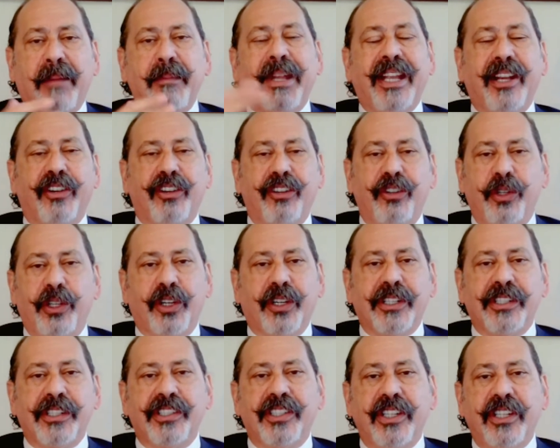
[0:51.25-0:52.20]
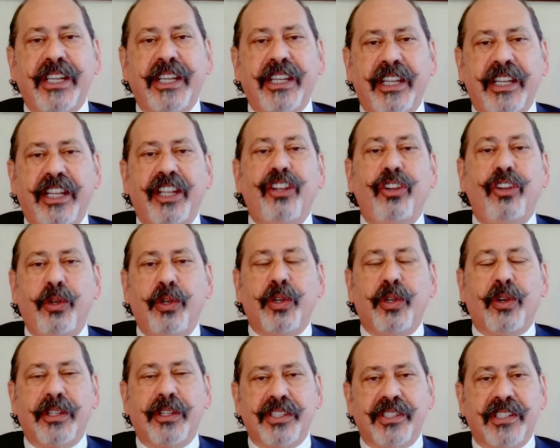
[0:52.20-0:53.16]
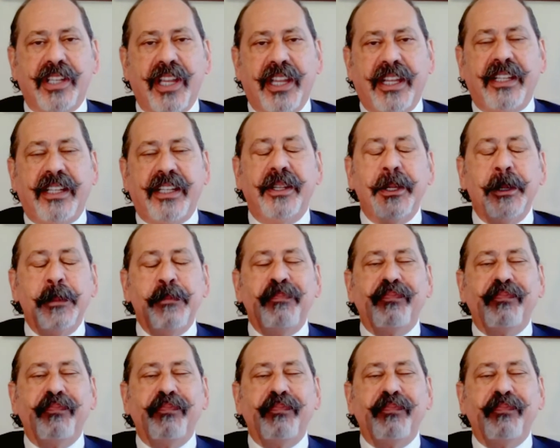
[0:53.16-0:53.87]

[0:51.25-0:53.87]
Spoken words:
I'm here in New York City. In New York State,